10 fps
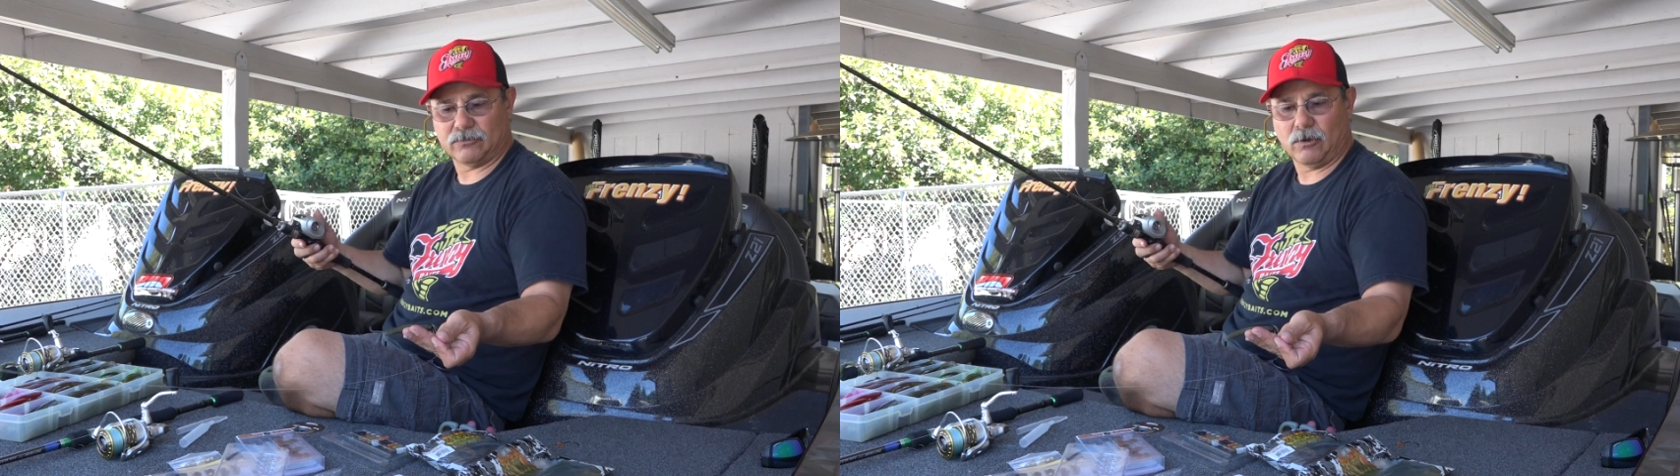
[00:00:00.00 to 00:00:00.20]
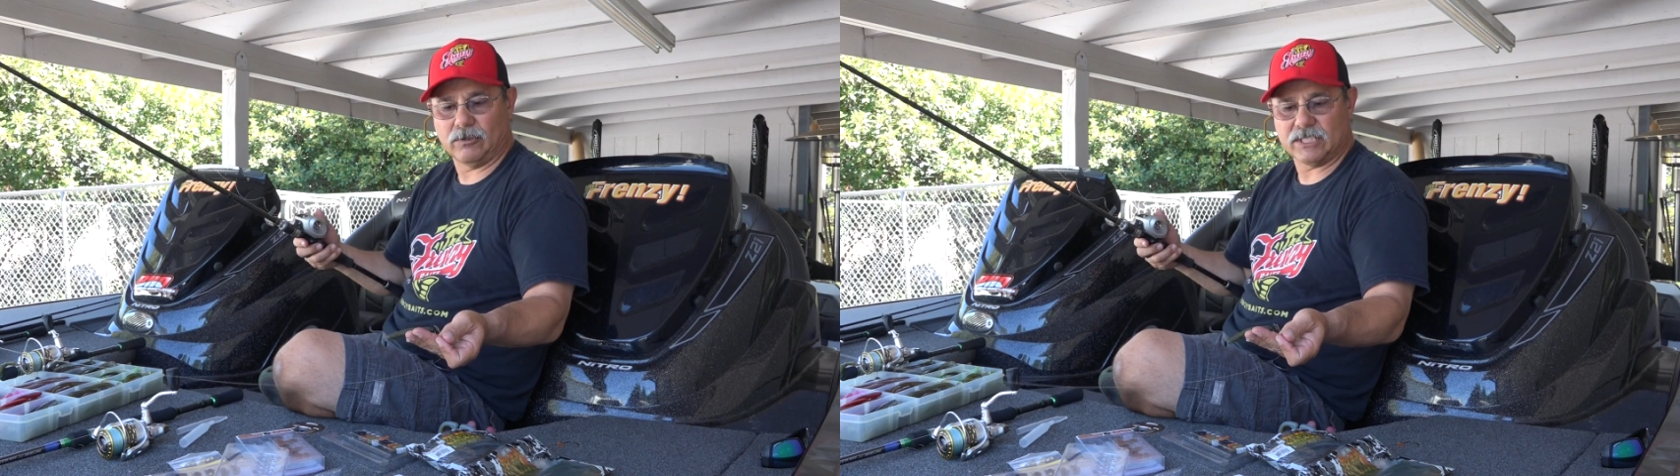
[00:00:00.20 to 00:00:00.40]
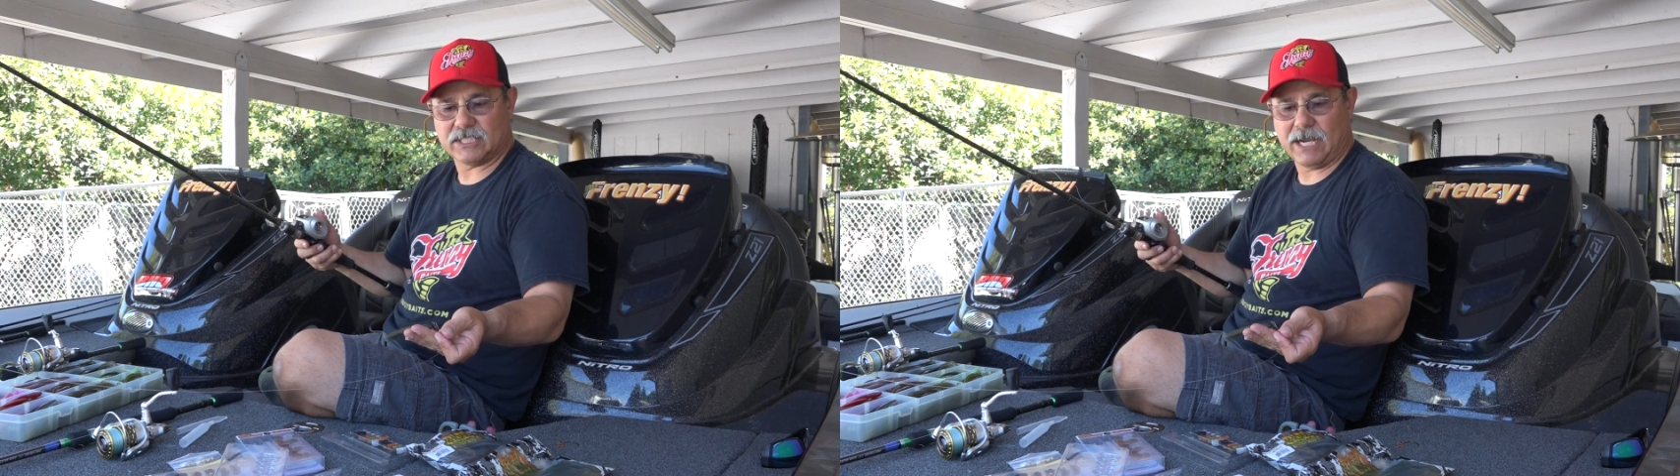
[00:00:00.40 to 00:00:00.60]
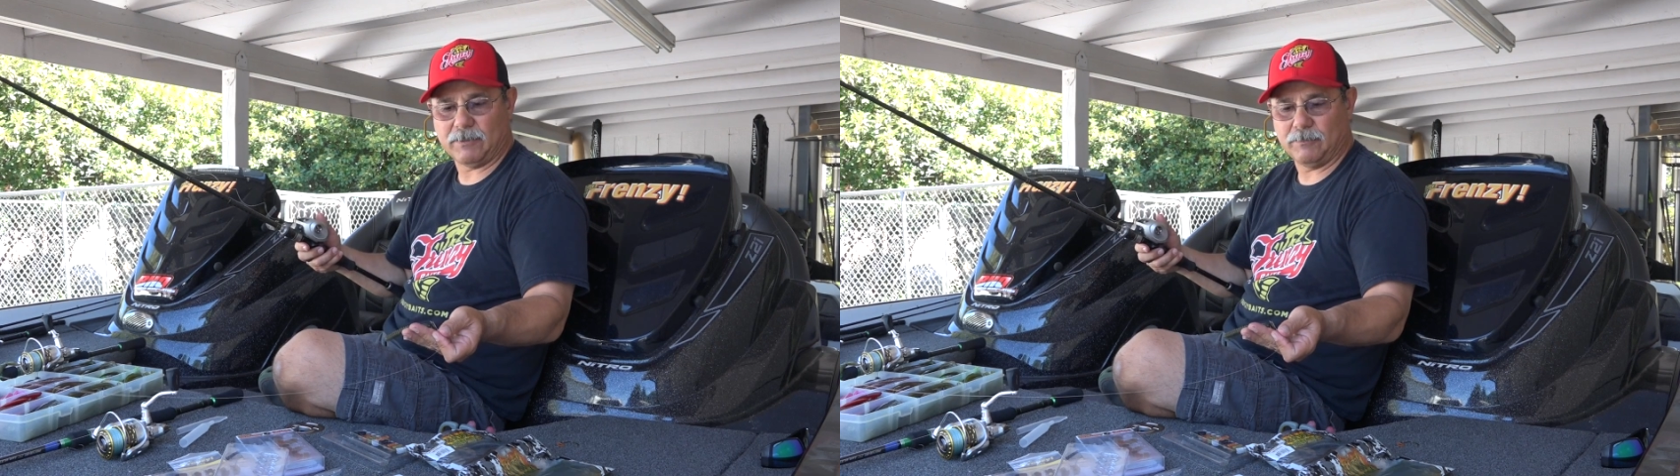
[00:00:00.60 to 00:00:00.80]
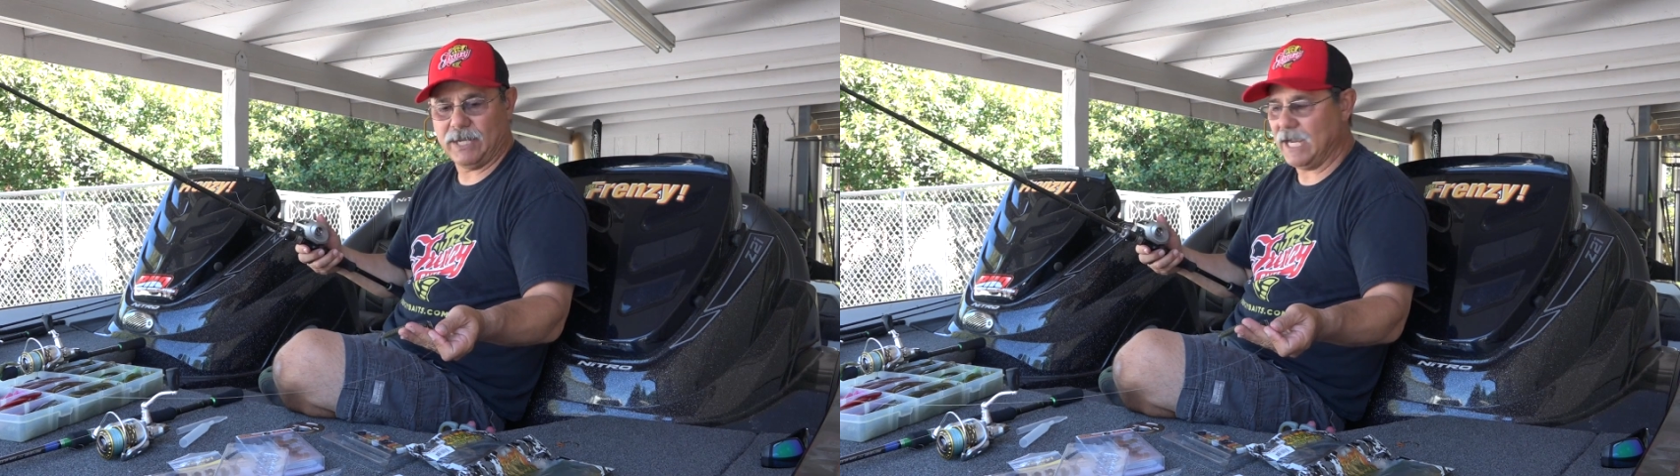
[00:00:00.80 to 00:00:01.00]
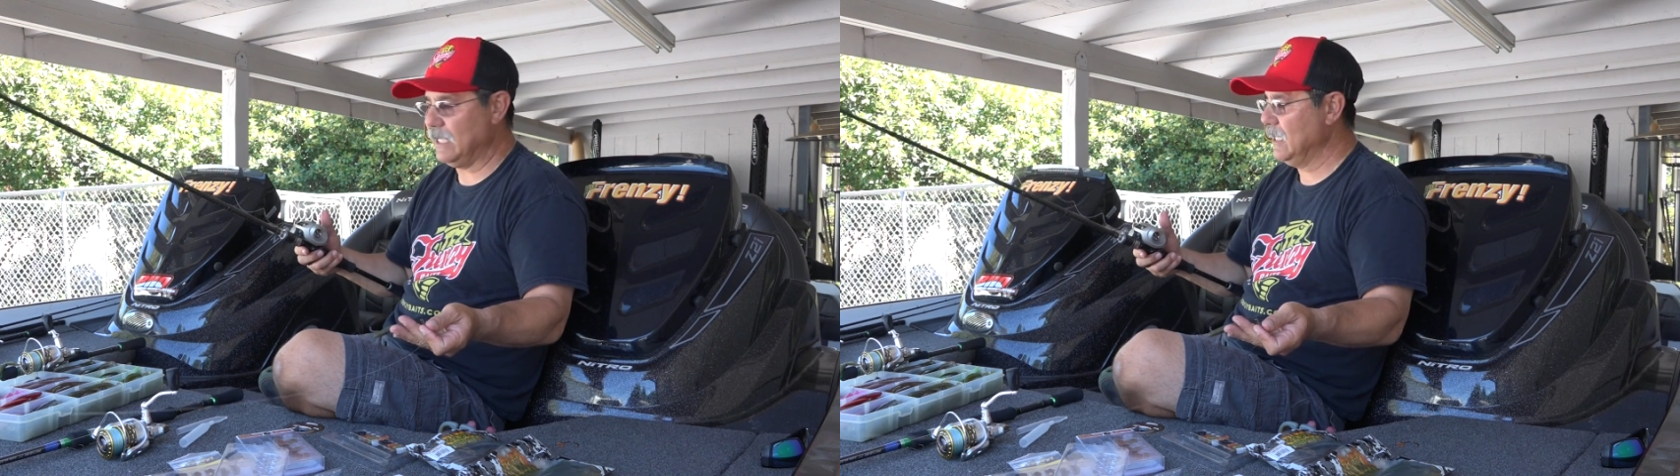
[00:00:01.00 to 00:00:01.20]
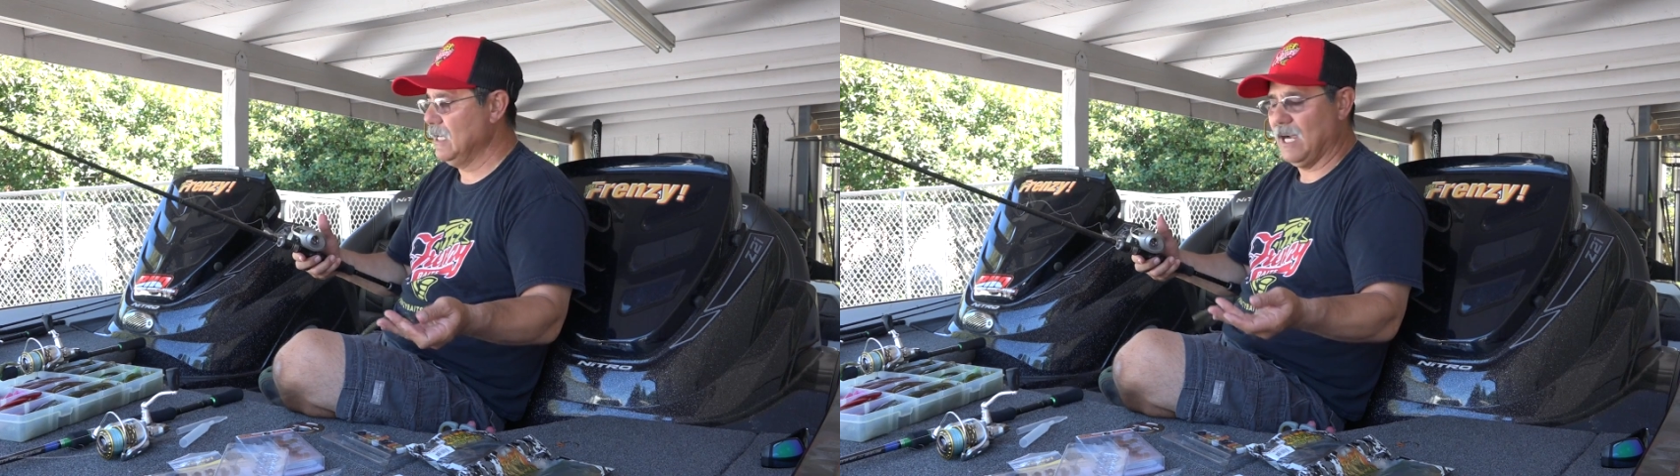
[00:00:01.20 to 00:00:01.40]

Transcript: throw this type of bait.